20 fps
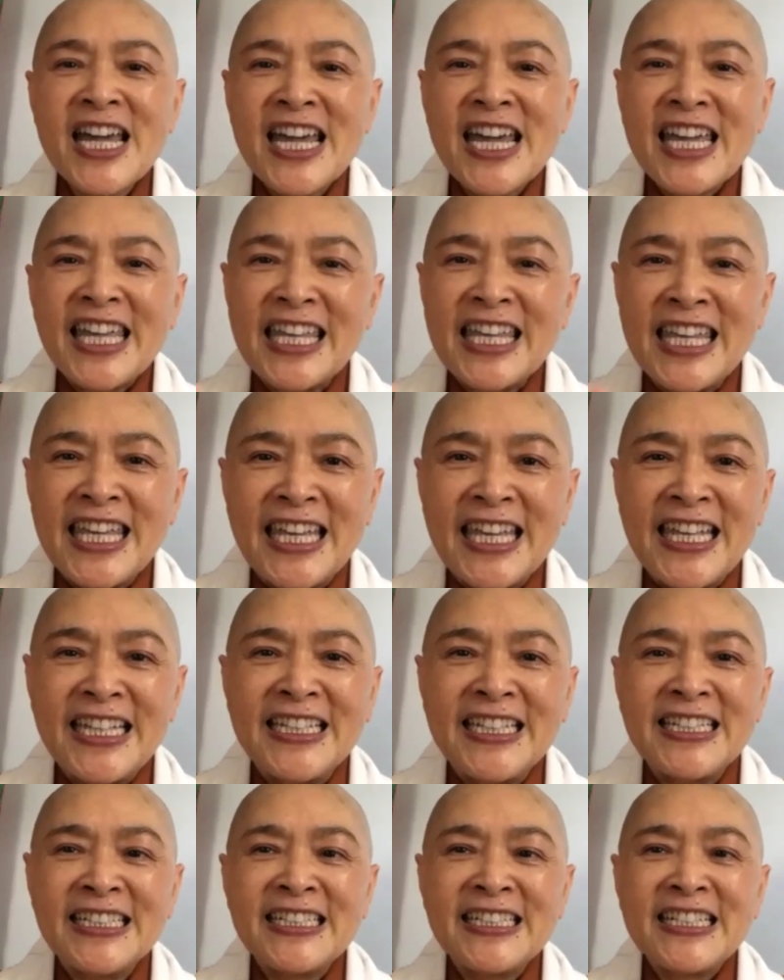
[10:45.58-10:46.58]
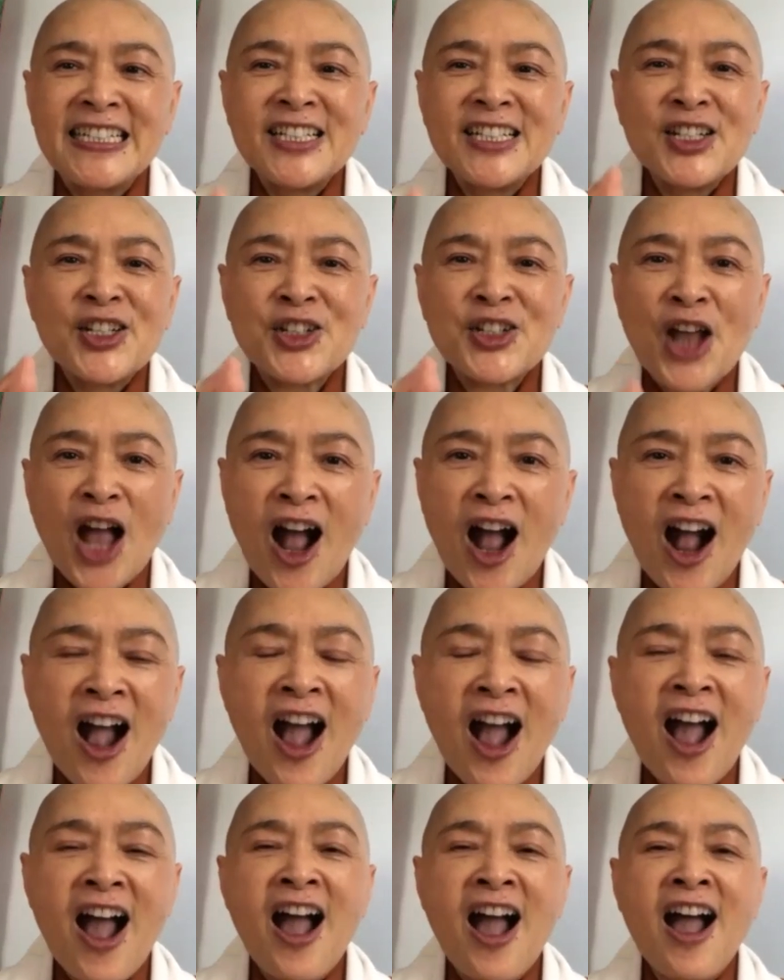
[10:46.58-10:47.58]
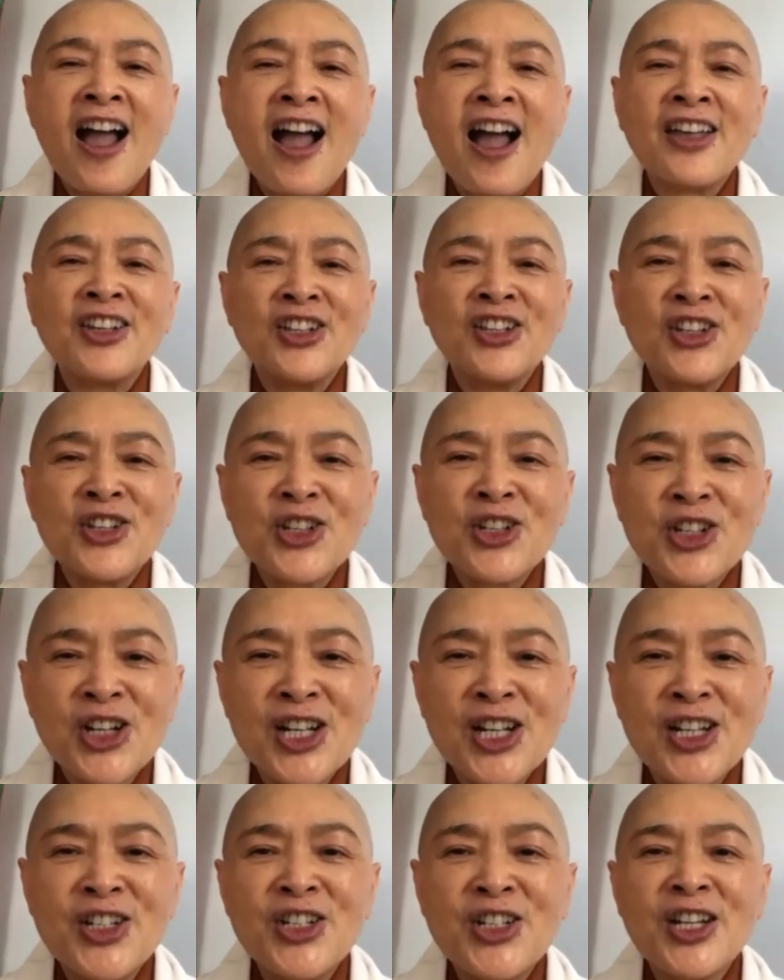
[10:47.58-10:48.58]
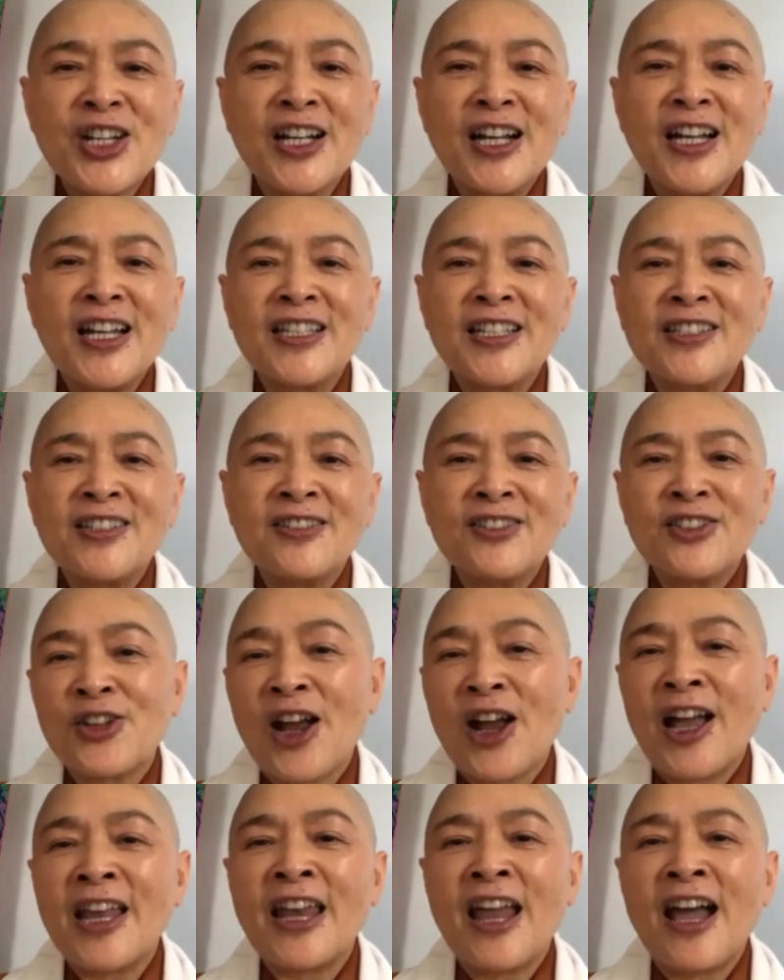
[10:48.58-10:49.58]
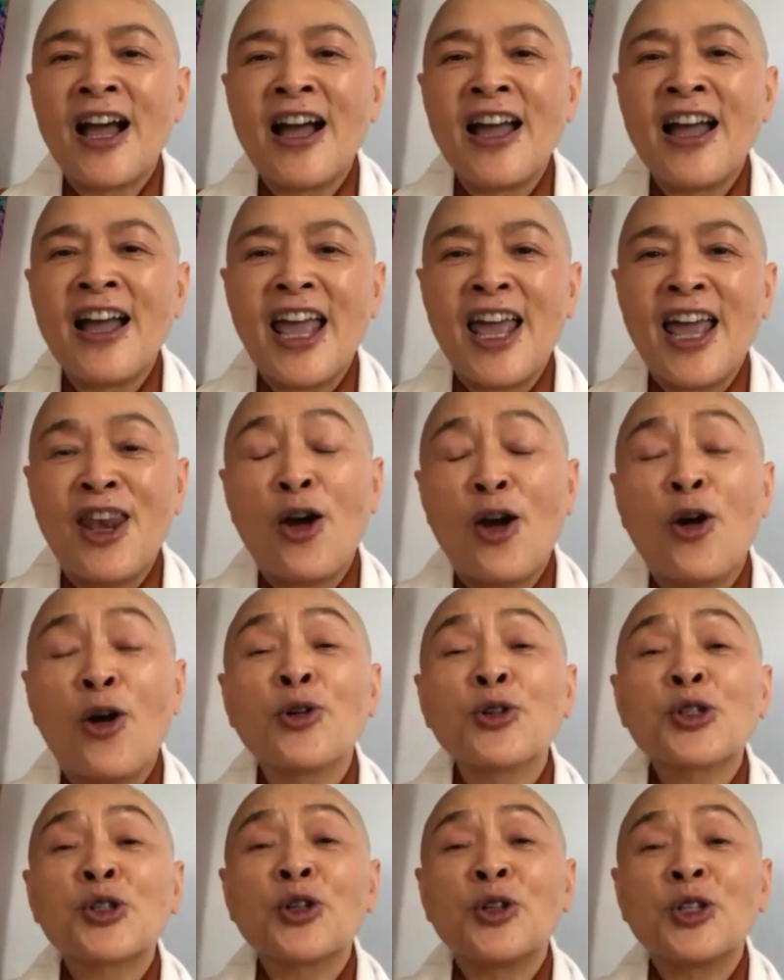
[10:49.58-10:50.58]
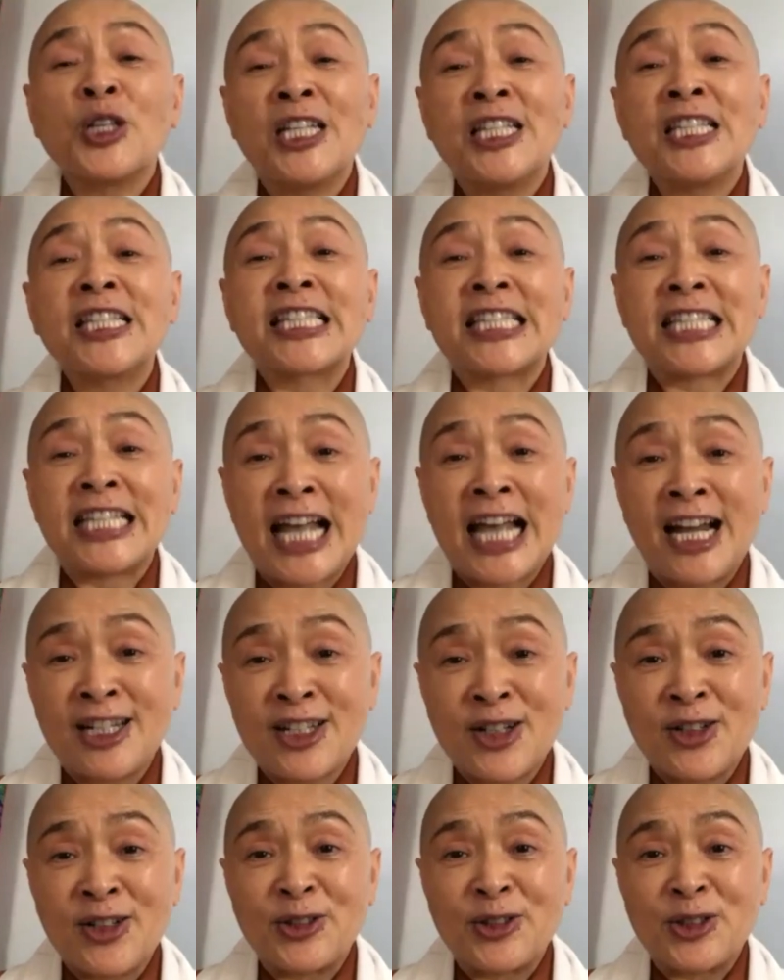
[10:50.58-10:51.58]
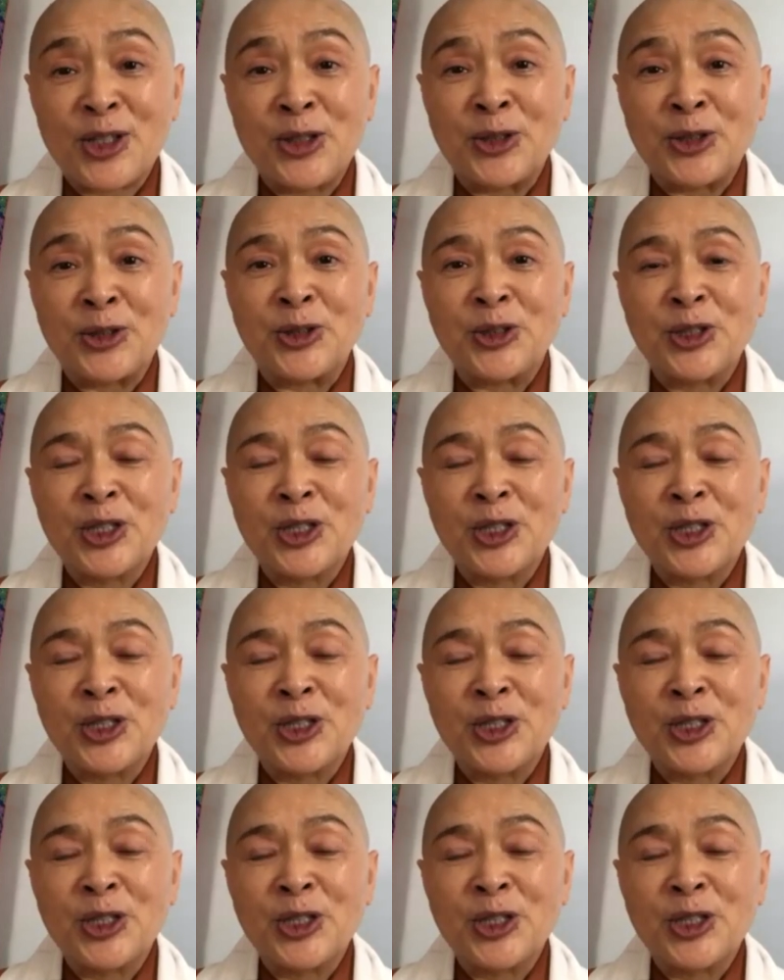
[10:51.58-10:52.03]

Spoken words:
in Shanghai, in Shenzhen, China, and also in Seattle too.